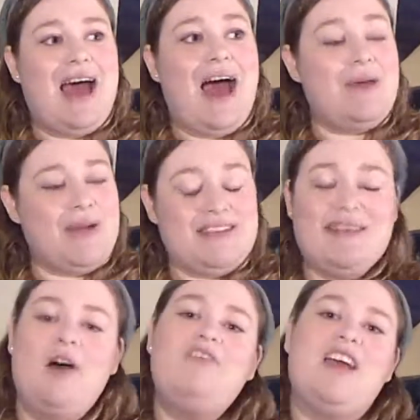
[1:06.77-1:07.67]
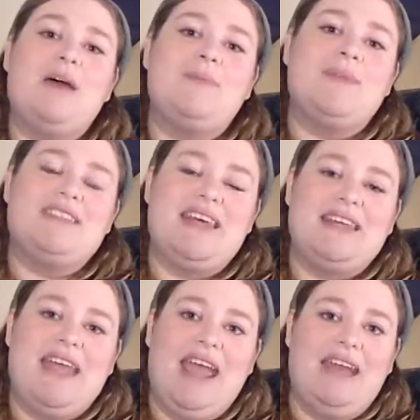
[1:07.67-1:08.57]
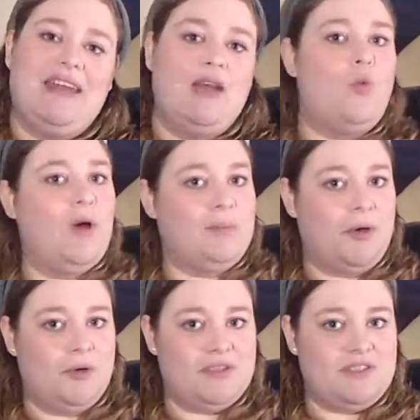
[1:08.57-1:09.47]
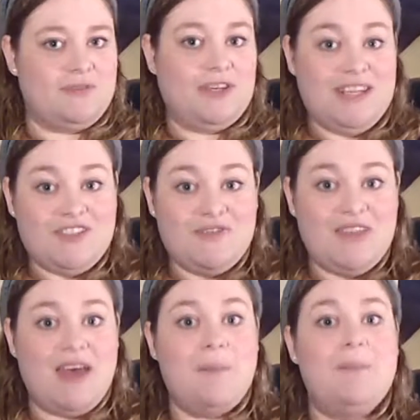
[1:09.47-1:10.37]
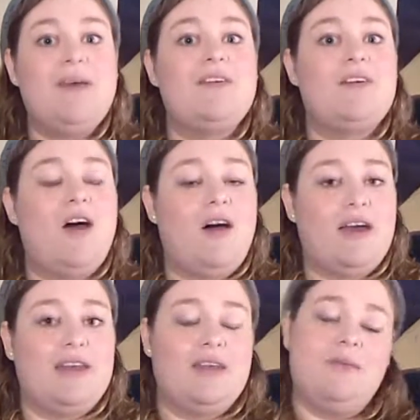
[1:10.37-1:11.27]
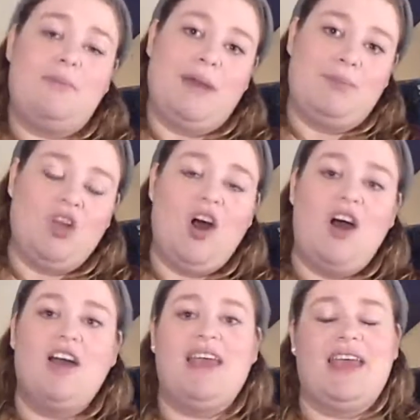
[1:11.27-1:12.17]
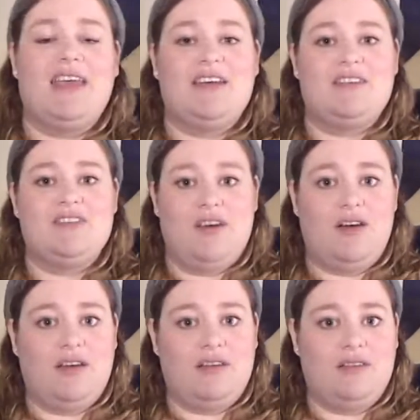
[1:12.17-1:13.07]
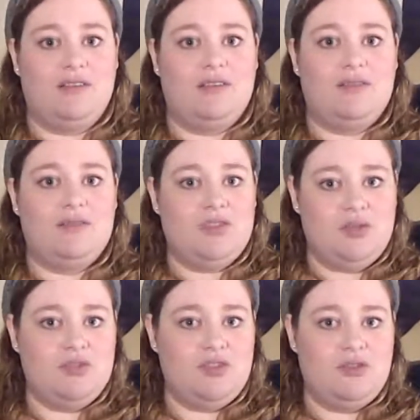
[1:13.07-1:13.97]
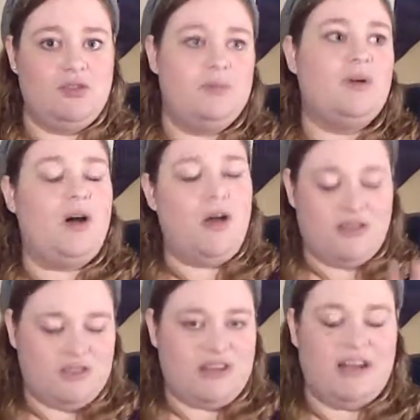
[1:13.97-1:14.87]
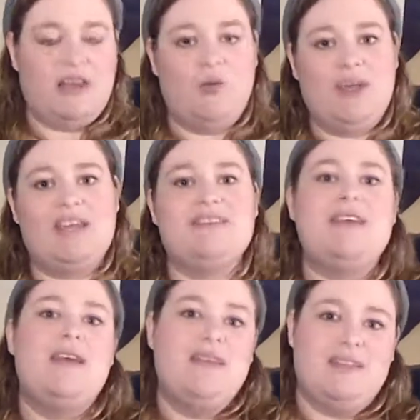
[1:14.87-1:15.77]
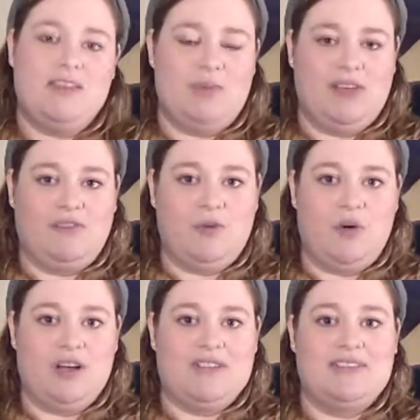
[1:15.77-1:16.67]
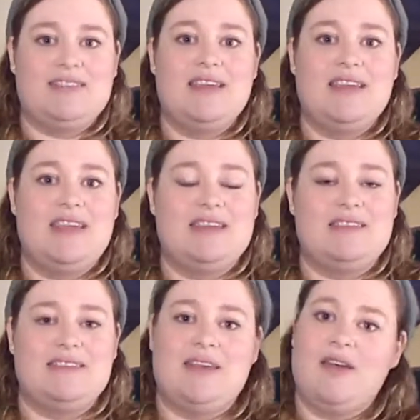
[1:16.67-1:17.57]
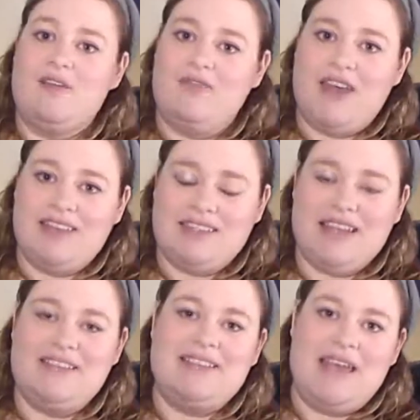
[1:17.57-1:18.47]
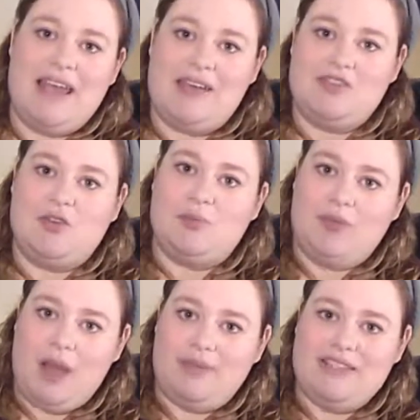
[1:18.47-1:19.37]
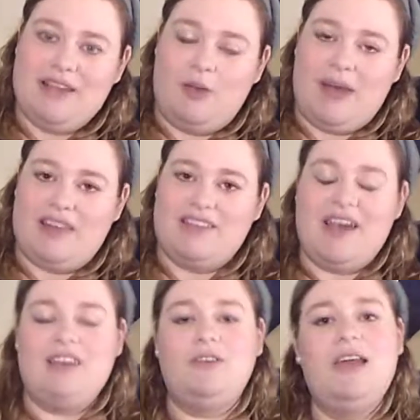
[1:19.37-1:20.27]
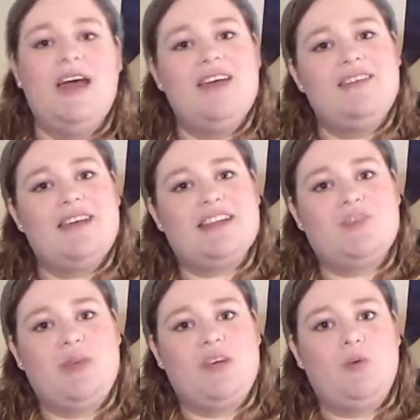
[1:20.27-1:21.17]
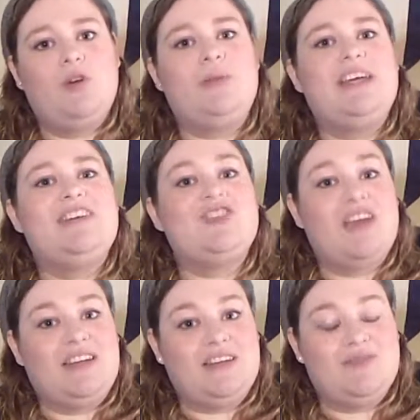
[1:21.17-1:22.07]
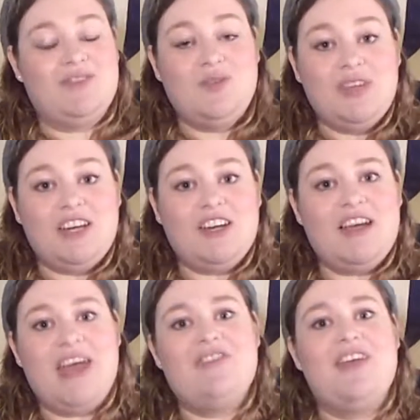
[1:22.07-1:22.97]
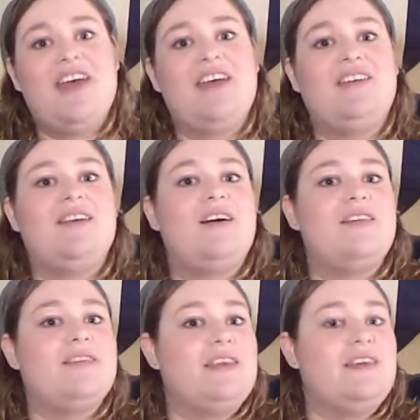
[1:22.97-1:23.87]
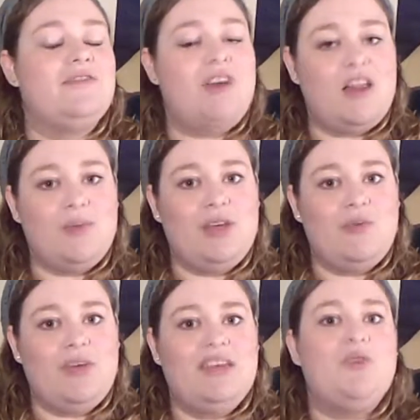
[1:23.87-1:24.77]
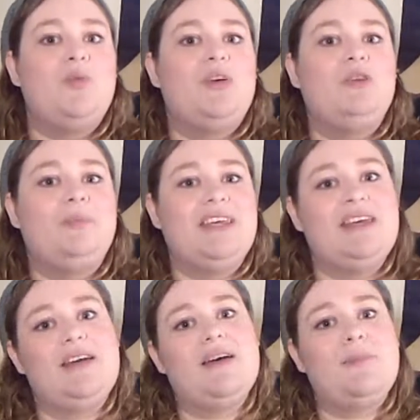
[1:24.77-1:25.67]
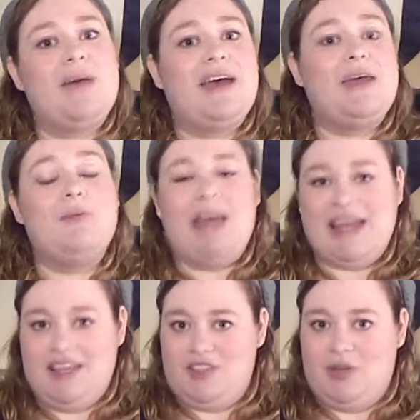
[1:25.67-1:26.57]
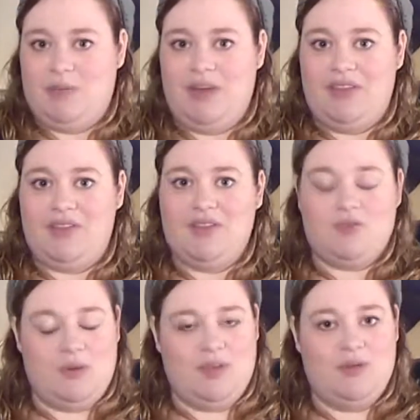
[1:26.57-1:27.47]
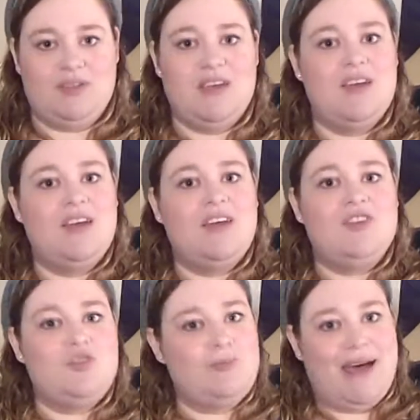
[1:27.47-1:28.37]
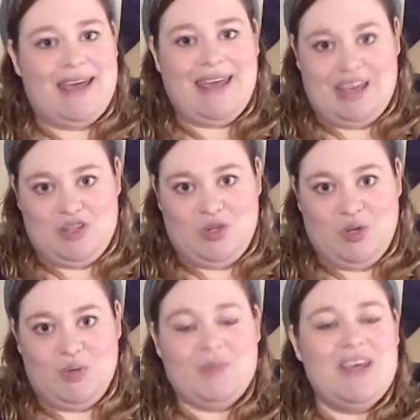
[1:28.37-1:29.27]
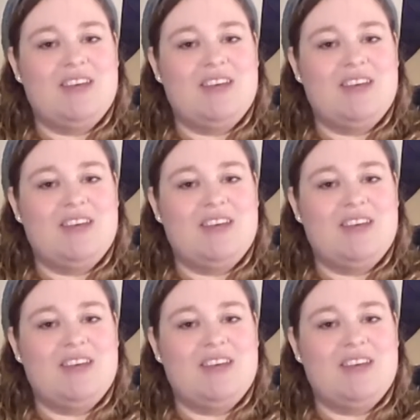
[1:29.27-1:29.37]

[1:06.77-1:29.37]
I myself am dedicating one post for each of them on my blog and on YouTube, alternating weeks. This week, of course, is Valentine's Day, as you can probably tell by the title. Next week will be Chinese New Year, and then the following week will be my Black History Month tribute to Maya Angelou.